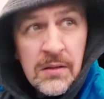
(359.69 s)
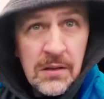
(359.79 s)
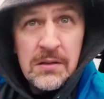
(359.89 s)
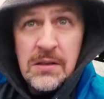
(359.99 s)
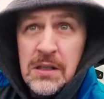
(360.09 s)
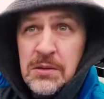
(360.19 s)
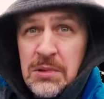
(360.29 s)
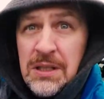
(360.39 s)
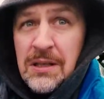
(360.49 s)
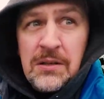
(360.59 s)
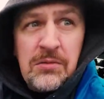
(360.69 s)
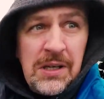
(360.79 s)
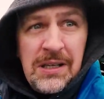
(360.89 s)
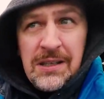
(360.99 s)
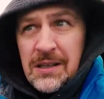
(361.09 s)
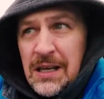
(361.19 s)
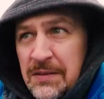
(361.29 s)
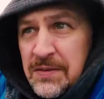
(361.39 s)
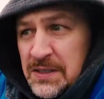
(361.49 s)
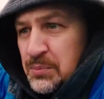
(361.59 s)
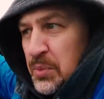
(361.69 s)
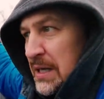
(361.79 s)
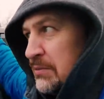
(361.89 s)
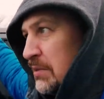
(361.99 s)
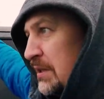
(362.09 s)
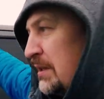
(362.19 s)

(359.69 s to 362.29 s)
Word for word: It's actually not raining half as bad right